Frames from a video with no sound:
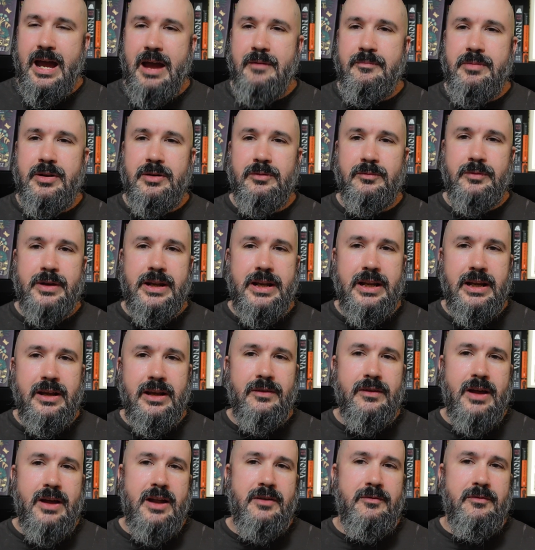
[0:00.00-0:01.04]
I've been reading a
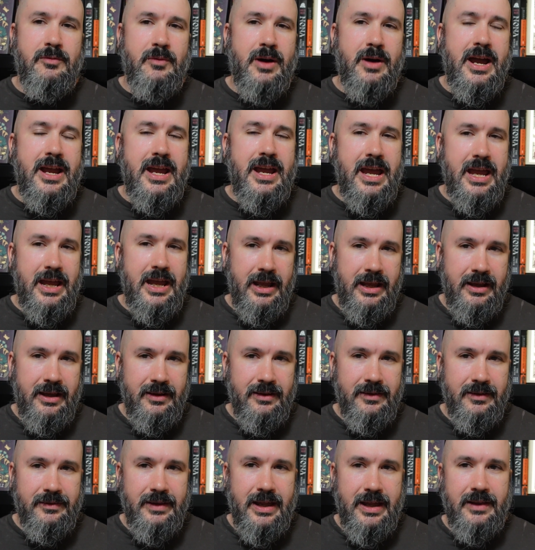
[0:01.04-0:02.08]
lot of YA
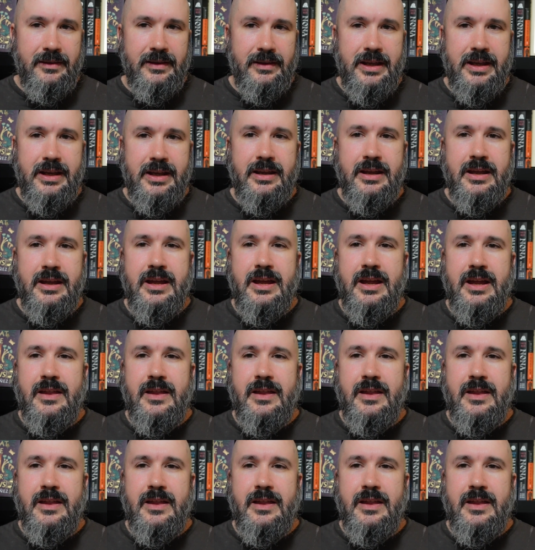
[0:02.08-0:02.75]
lately